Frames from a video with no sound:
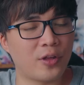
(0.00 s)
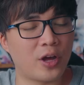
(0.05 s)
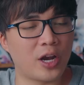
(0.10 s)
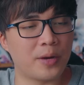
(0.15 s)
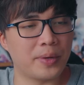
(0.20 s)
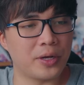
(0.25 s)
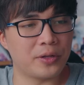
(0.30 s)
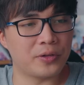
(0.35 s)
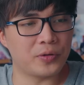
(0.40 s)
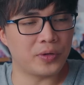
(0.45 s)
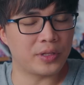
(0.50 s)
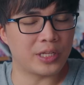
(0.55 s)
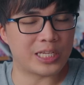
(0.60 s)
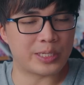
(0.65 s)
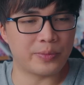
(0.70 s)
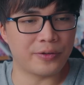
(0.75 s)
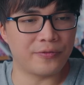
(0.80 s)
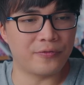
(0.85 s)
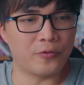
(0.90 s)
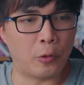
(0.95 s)
thought about doing
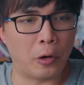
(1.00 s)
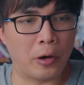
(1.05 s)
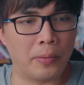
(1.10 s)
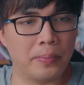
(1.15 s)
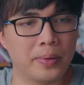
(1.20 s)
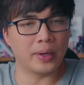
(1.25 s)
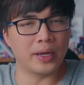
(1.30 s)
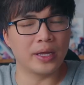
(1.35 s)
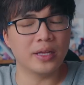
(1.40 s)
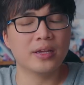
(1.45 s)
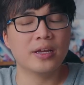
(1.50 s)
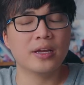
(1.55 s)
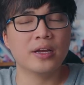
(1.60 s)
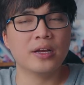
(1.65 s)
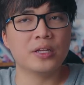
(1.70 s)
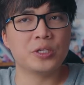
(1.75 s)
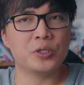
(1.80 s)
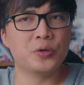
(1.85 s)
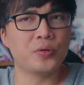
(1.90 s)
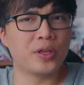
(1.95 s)
this before, but
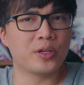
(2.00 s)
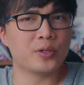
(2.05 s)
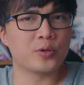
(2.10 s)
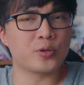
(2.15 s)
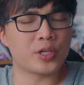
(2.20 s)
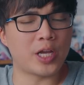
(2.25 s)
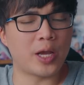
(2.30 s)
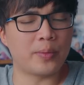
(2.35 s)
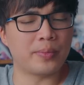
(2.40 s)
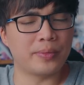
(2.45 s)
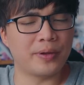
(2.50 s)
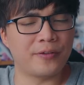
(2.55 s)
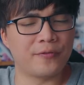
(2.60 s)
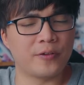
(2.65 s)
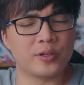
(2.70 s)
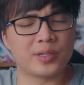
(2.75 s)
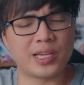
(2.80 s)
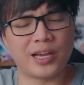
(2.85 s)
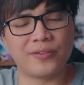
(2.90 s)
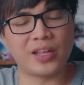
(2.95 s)
2 things are stopping me.
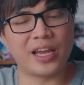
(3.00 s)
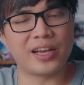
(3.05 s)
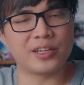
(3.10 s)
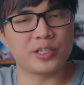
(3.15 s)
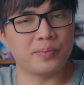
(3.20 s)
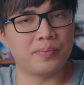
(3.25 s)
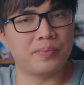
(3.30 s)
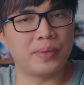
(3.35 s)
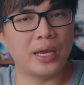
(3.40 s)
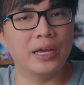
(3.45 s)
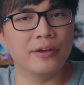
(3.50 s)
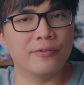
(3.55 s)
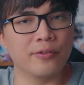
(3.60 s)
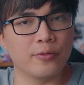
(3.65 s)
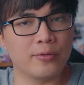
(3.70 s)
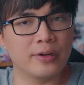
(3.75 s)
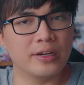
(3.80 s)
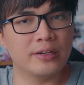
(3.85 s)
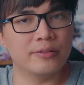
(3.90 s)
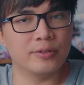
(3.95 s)
First, I have to actually pay
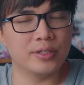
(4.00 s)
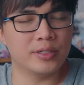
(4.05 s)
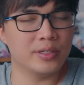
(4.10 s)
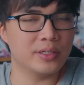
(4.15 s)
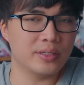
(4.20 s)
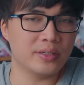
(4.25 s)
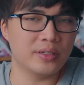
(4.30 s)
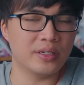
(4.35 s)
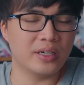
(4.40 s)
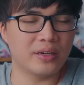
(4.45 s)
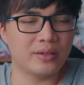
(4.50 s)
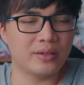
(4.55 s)
for one, which is,